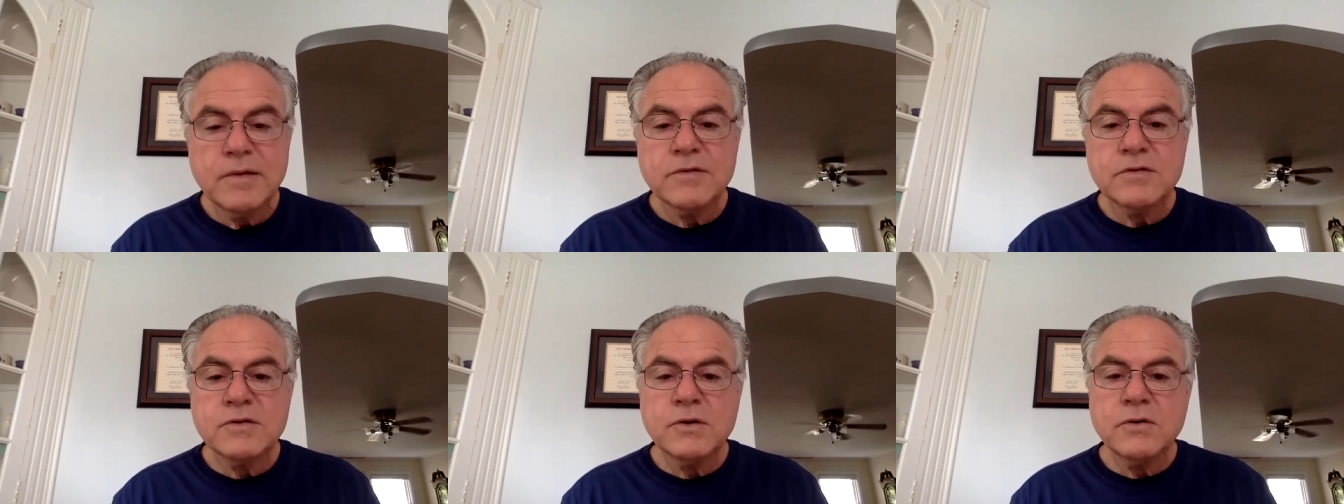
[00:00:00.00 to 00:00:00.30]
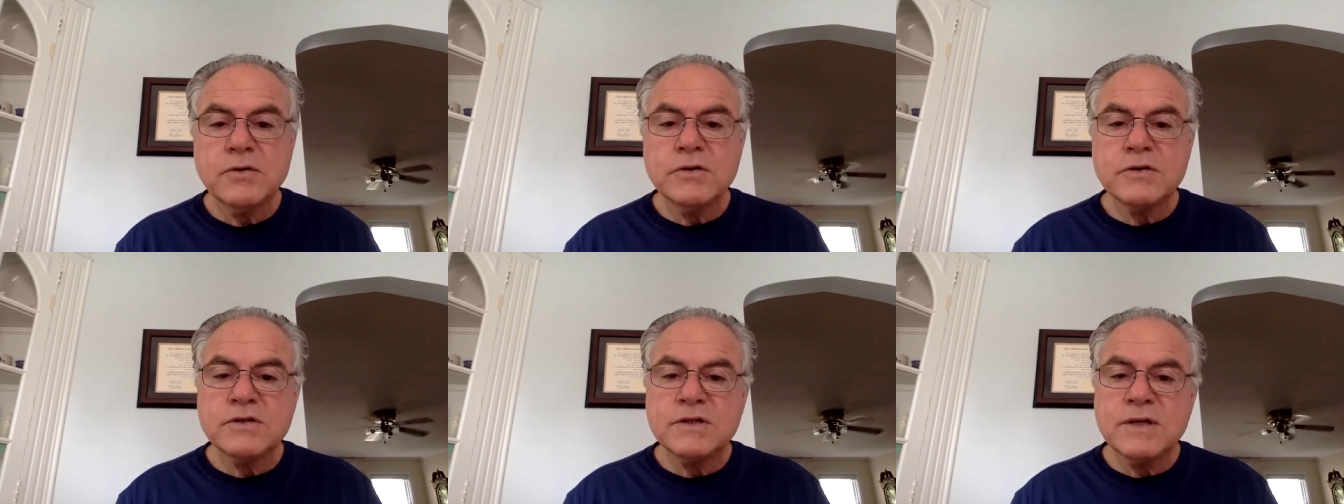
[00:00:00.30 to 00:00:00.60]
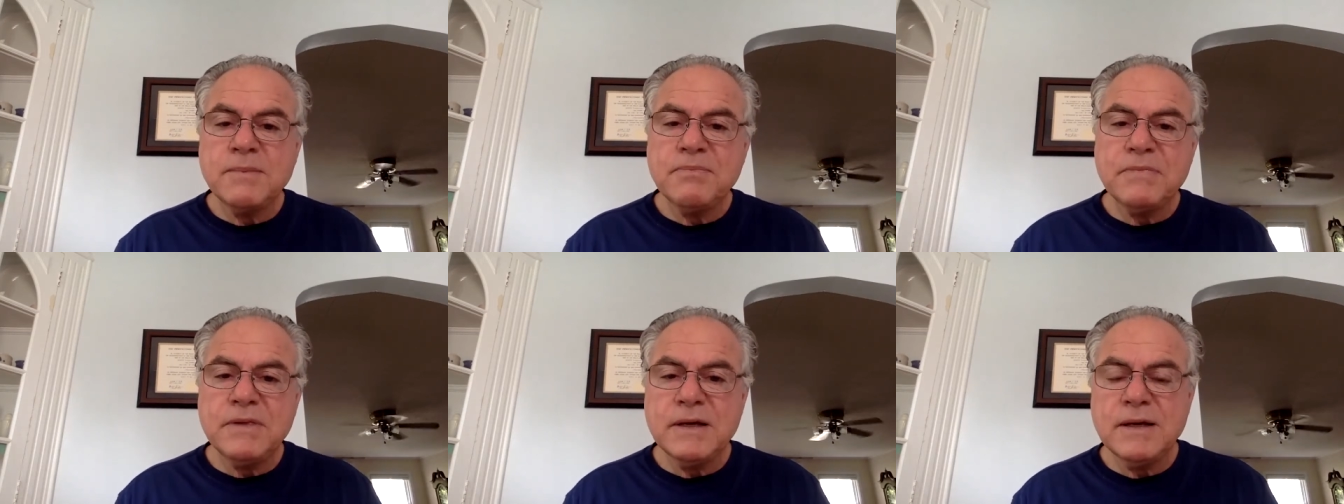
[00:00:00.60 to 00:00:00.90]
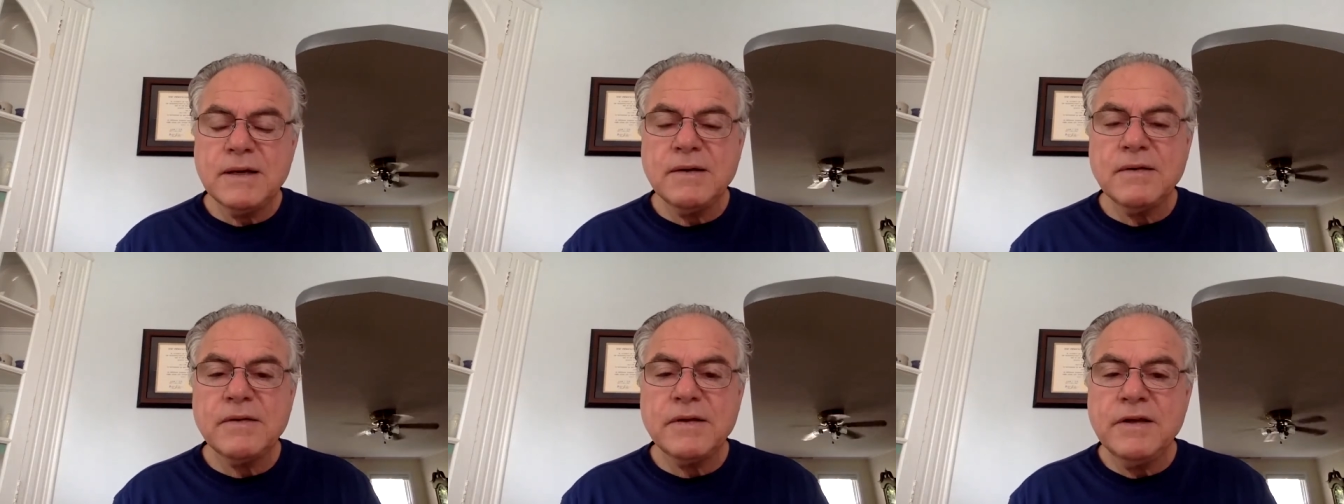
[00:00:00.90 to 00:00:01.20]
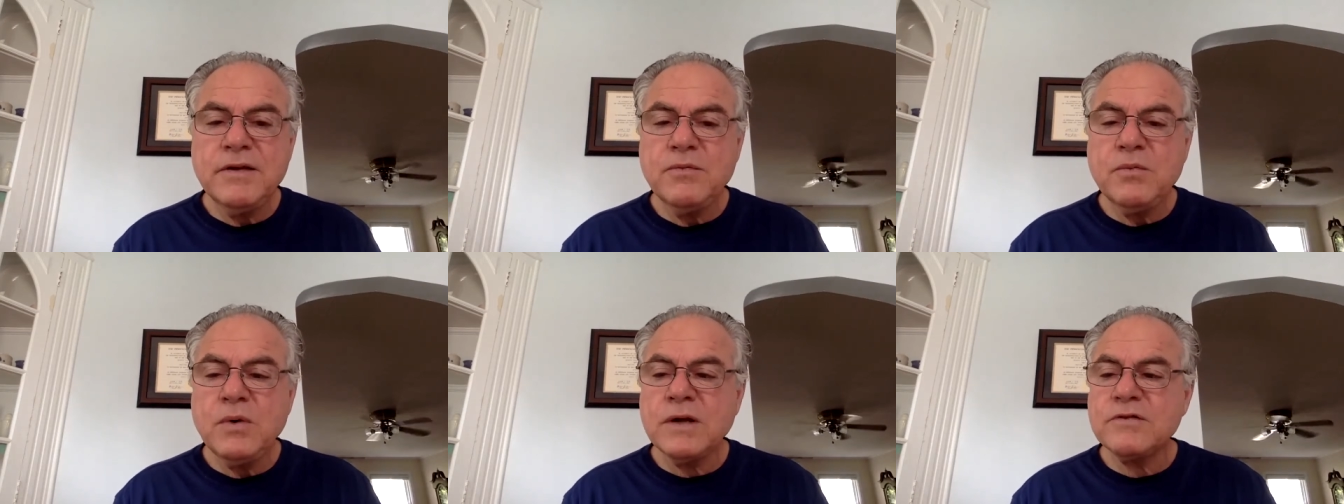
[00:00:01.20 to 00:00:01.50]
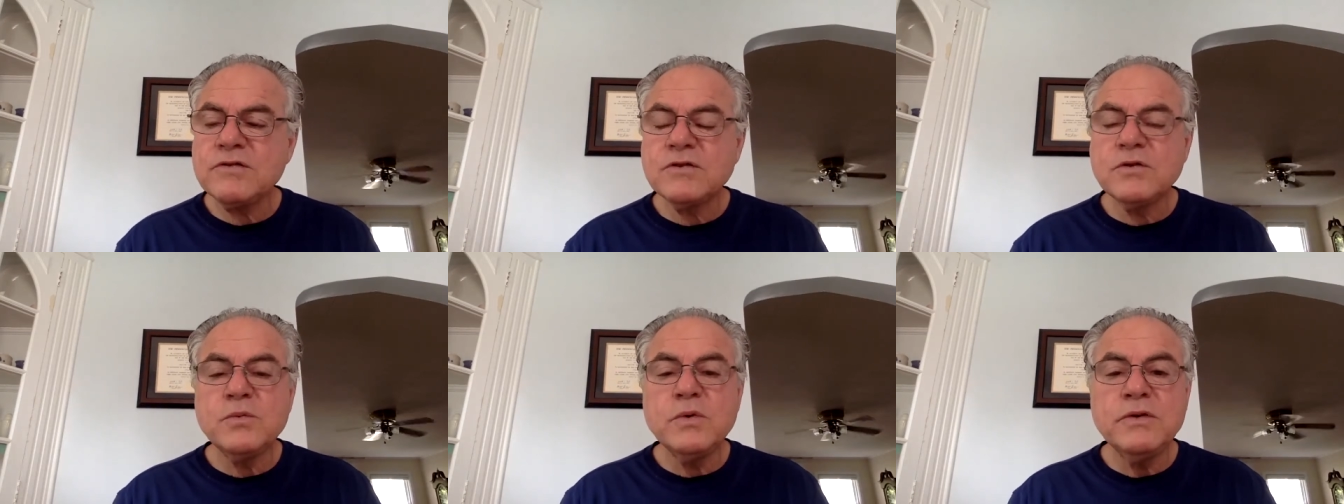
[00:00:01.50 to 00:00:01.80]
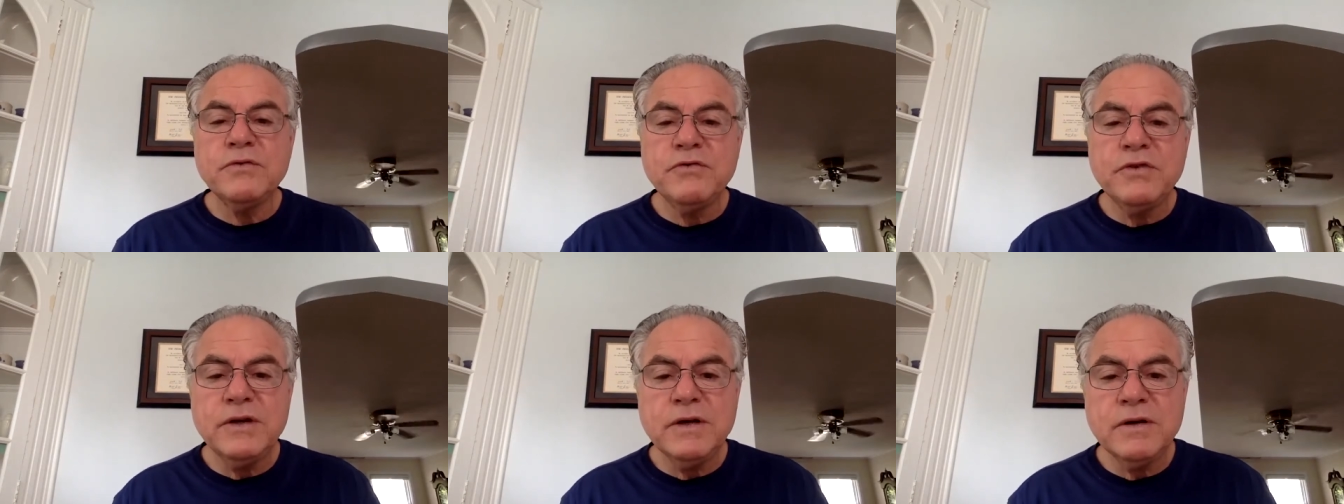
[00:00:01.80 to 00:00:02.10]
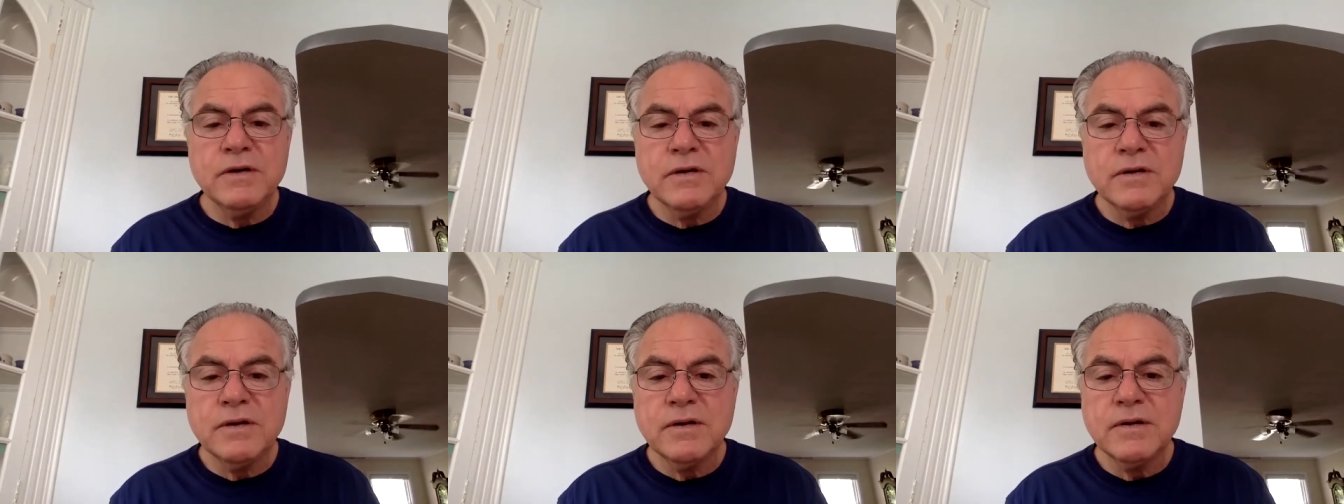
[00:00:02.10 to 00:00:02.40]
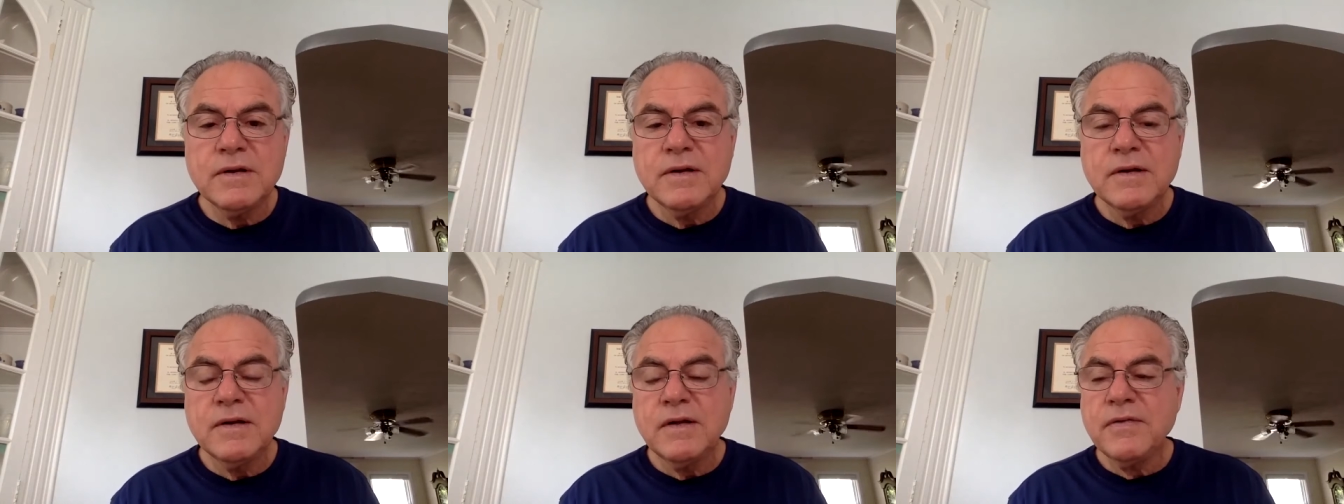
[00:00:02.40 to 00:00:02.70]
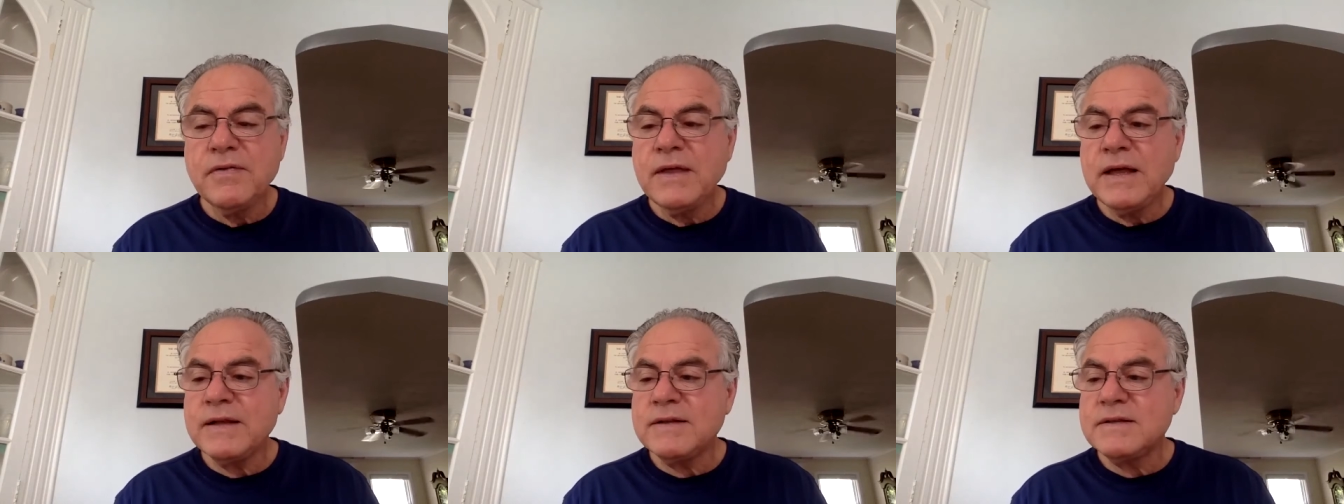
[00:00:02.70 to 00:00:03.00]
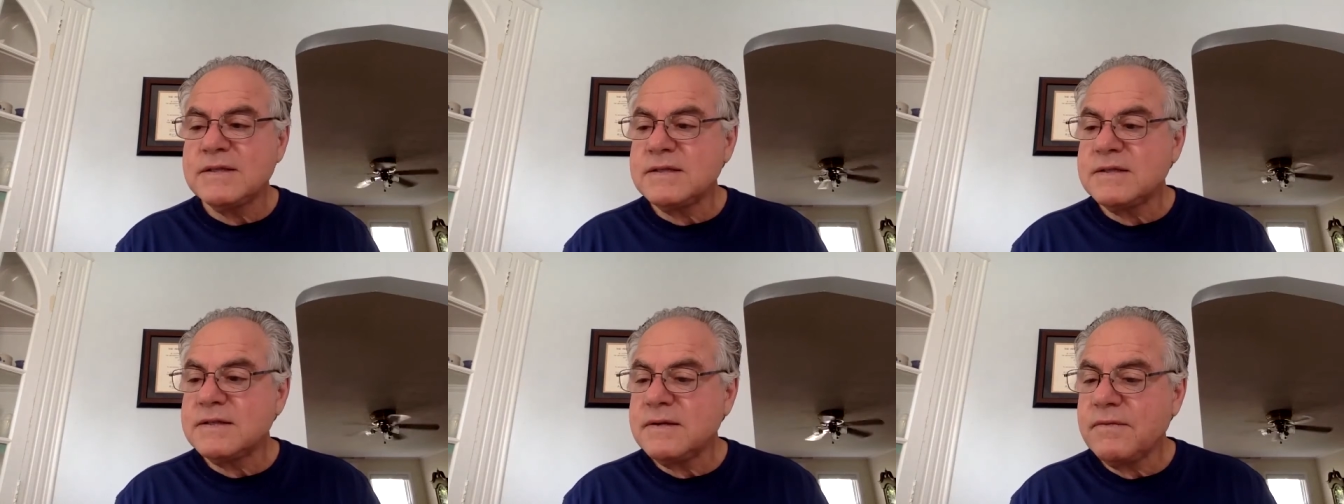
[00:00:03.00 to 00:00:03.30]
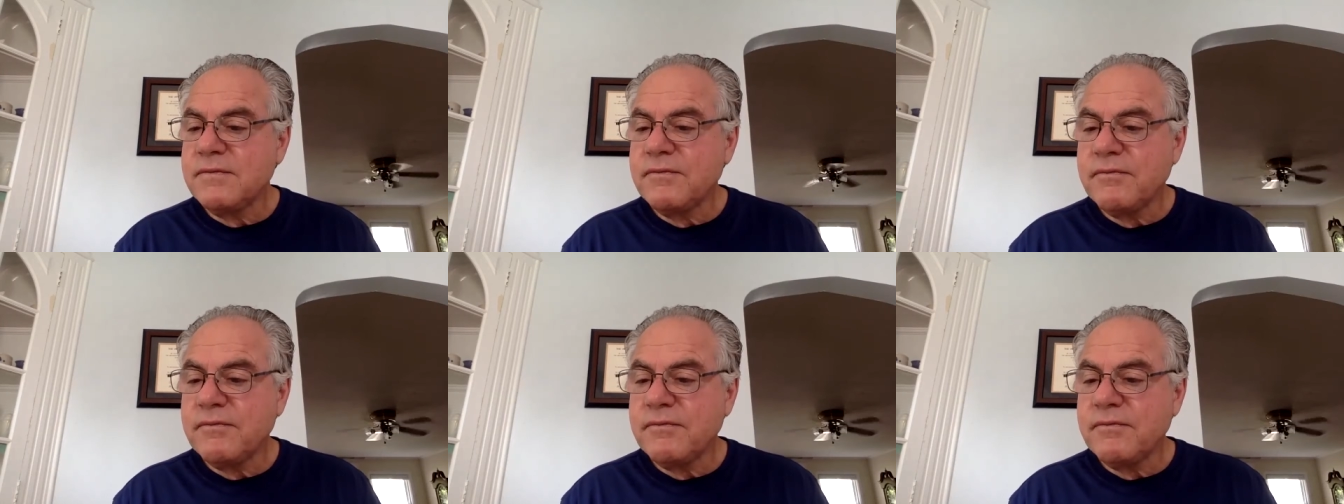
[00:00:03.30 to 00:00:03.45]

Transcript: So there's something he wants to reveal that's